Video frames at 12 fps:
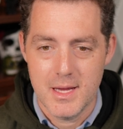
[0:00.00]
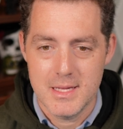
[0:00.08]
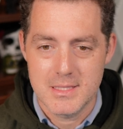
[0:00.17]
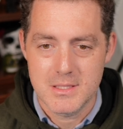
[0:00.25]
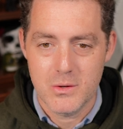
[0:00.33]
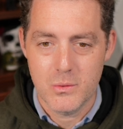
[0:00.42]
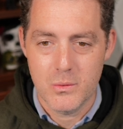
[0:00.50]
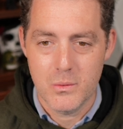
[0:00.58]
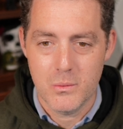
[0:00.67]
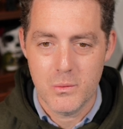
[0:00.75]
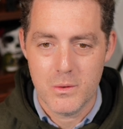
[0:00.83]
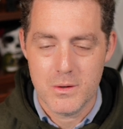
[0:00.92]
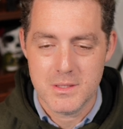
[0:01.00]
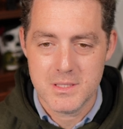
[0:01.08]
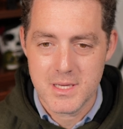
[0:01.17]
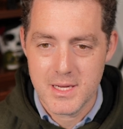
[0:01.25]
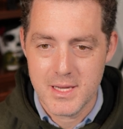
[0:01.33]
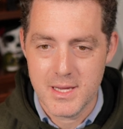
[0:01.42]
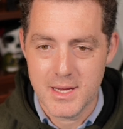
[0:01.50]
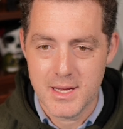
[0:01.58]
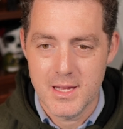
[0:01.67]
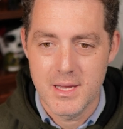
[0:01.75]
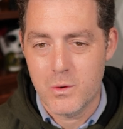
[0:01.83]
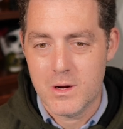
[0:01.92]
And so we're
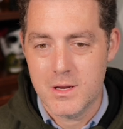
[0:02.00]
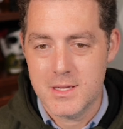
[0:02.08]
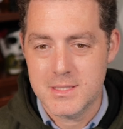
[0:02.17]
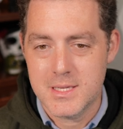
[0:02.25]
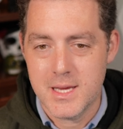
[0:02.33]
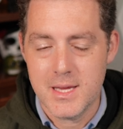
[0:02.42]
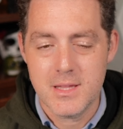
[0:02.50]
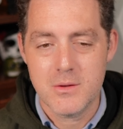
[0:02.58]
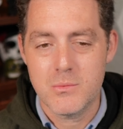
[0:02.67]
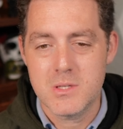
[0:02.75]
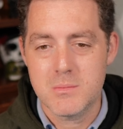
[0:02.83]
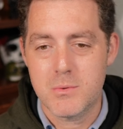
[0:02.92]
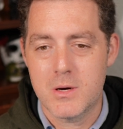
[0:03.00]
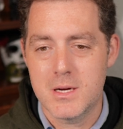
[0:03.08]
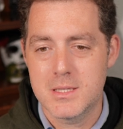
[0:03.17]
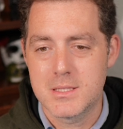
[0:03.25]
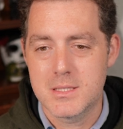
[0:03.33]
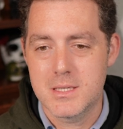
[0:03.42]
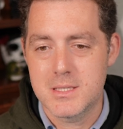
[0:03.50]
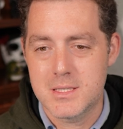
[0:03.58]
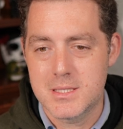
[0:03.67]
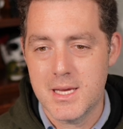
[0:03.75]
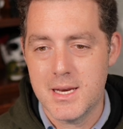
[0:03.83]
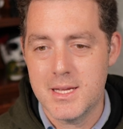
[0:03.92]
saying we're gonna take the response,
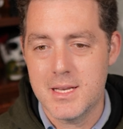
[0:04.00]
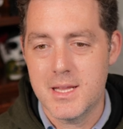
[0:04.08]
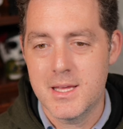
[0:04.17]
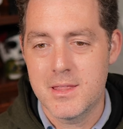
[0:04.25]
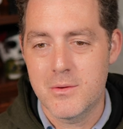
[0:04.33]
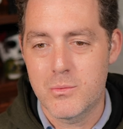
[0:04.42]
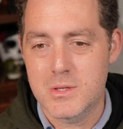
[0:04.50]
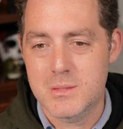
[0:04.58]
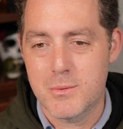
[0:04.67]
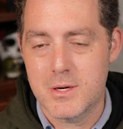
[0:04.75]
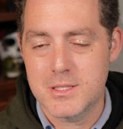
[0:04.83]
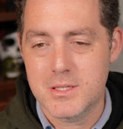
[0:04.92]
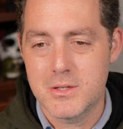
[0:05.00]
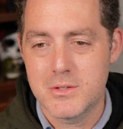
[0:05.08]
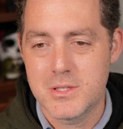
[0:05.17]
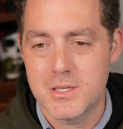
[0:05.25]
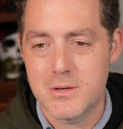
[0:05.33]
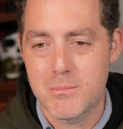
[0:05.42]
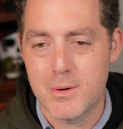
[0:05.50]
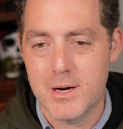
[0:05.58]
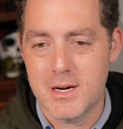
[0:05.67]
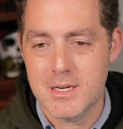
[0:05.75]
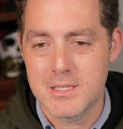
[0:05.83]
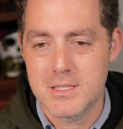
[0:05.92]
set it in the response goes here
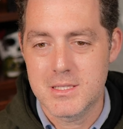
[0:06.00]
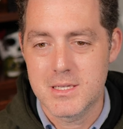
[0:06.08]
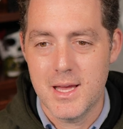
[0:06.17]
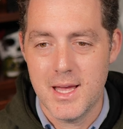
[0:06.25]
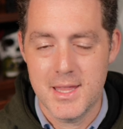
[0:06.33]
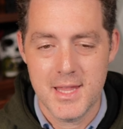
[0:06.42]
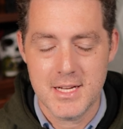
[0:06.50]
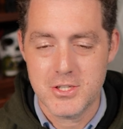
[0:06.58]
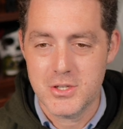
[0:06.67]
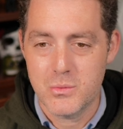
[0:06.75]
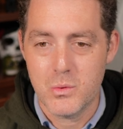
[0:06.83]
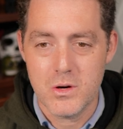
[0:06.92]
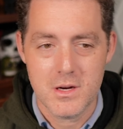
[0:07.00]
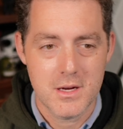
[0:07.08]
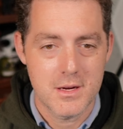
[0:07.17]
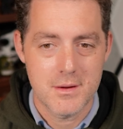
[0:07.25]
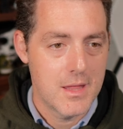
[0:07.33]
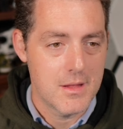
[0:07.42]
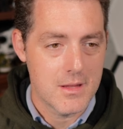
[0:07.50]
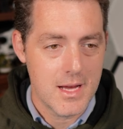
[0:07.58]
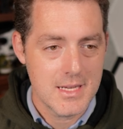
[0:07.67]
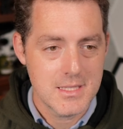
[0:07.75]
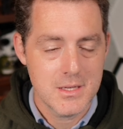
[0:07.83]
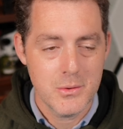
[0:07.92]
box, and that should work. The
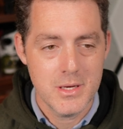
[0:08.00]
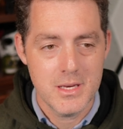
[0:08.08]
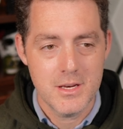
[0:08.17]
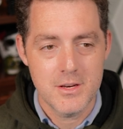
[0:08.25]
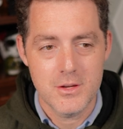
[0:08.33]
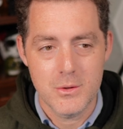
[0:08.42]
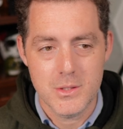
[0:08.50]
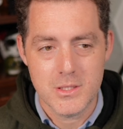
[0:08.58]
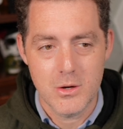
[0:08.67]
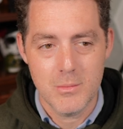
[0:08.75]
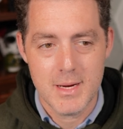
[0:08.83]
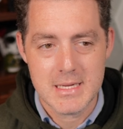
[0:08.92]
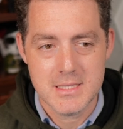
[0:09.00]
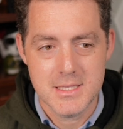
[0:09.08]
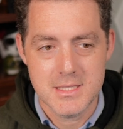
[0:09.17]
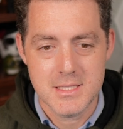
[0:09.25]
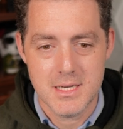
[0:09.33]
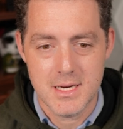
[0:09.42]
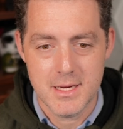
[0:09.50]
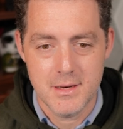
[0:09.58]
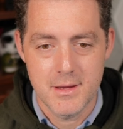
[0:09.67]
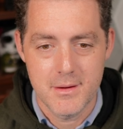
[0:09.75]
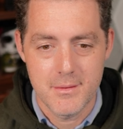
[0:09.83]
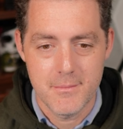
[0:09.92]
last thing we need to do is go back to
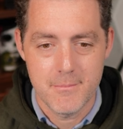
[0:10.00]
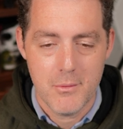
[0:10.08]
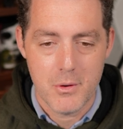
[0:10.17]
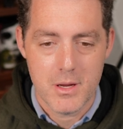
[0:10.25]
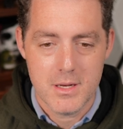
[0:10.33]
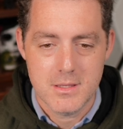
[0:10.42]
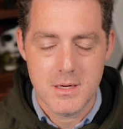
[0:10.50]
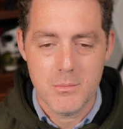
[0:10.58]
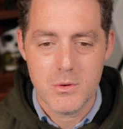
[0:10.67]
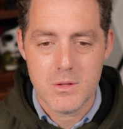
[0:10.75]
design and we're gonna double